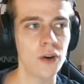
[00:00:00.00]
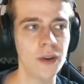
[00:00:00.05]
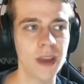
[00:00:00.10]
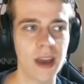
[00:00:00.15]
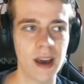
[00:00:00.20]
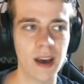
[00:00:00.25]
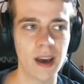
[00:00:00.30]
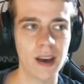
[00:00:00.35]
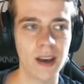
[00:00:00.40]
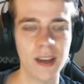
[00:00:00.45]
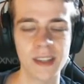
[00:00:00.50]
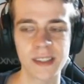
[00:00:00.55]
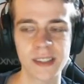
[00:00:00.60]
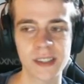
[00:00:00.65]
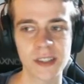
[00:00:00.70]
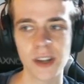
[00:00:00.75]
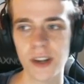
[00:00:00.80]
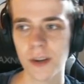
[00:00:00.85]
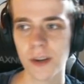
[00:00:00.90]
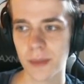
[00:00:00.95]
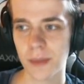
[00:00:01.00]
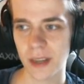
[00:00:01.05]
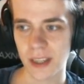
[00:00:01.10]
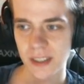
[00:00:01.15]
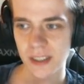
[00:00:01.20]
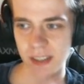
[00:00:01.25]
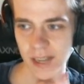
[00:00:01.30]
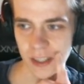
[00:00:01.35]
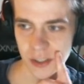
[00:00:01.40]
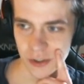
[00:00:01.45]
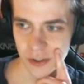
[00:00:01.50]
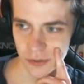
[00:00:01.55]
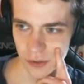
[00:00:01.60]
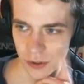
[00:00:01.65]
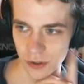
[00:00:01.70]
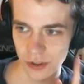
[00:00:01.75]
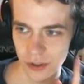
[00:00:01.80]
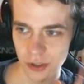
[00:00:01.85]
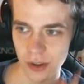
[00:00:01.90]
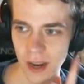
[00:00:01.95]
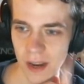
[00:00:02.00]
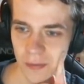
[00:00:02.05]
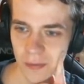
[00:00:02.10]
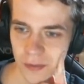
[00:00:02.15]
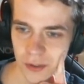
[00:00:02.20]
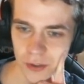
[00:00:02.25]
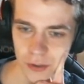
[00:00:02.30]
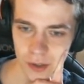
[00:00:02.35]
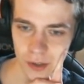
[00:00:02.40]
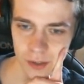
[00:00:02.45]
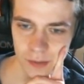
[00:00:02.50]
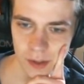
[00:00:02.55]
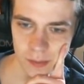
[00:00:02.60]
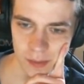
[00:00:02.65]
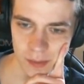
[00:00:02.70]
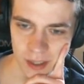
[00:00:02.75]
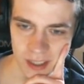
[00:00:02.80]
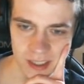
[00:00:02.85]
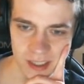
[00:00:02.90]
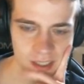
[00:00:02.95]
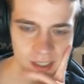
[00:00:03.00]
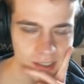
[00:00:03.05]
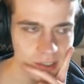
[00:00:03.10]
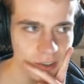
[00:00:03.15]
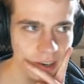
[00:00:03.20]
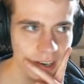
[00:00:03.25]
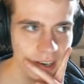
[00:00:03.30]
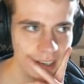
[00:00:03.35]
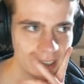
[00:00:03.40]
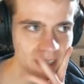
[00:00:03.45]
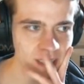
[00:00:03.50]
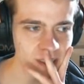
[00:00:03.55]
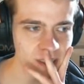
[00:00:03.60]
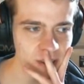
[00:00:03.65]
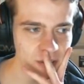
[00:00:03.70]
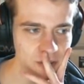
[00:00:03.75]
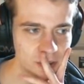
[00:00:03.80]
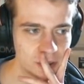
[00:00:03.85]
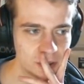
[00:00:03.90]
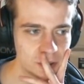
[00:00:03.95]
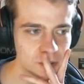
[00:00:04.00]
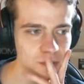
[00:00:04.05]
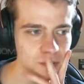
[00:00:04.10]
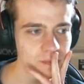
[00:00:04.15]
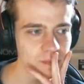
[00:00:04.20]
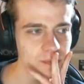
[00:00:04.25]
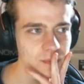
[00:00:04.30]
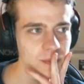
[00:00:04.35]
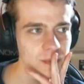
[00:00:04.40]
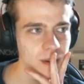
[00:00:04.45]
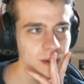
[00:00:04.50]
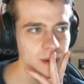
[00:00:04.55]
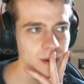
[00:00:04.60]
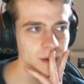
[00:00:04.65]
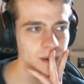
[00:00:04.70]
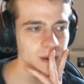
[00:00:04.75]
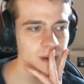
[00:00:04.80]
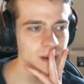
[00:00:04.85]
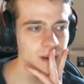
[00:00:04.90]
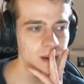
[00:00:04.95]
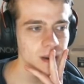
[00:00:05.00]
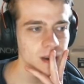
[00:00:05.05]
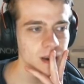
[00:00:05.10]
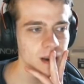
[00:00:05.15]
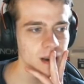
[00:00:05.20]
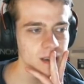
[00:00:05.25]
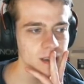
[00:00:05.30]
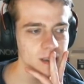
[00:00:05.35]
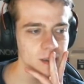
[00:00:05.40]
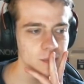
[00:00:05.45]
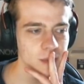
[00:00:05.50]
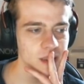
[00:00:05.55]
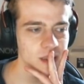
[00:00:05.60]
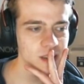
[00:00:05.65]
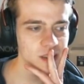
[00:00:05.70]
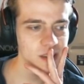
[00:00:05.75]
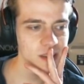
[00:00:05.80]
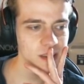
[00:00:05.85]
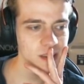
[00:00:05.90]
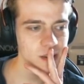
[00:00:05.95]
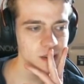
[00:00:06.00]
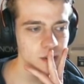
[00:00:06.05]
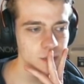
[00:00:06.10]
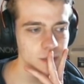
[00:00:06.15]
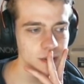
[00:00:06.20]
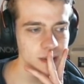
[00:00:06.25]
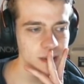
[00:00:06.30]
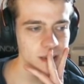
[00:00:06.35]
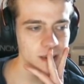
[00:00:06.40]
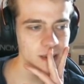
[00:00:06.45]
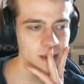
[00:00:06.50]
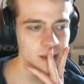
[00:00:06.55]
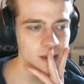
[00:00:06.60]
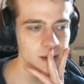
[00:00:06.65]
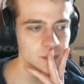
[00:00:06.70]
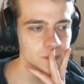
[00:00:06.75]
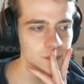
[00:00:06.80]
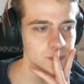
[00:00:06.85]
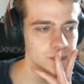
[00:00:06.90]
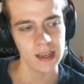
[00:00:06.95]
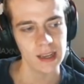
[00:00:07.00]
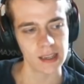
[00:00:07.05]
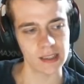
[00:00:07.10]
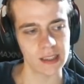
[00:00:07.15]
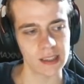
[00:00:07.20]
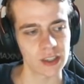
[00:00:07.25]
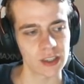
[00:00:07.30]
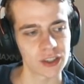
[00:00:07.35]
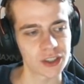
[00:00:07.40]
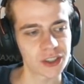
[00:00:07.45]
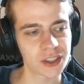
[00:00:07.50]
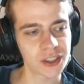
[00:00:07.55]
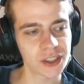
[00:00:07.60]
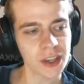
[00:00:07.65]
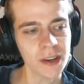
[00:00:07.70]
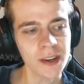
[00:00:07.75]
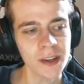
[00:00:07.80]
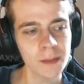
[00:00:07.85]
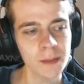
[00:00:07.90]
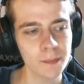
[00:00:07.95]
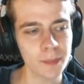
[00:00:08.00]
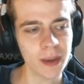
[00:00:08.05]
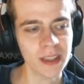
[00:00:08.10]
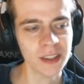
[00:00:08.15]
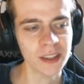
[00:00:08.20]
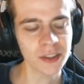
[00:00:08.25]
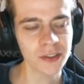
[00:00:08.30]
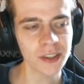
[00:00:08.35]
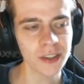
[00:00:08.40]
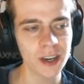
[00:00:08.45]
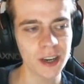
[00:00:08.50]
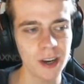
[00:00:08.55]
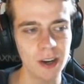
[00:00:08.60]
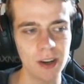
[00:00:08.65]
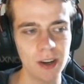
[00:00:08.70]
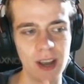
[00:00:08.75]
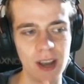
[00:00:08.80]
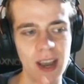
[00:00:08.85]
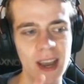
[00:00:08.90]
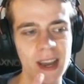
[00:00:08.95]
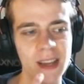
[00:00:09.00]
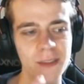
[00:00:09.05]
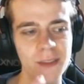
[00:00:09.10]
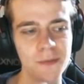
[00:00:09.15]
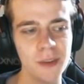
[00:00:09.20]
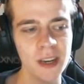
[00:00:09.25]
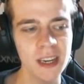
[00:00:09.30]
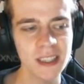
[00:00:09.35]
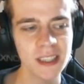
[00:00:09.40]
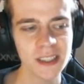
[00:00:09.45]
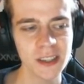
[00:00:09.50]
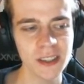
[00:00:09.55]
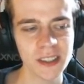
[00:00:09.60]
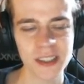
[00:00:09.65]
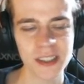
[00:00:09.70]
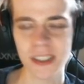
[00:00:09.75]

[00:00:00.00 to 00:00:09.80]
yeah, it's not a beast. That's true. You have to do it with beast. That's true. I didn't mention that completely. Sudden Betrayal. And when I saw the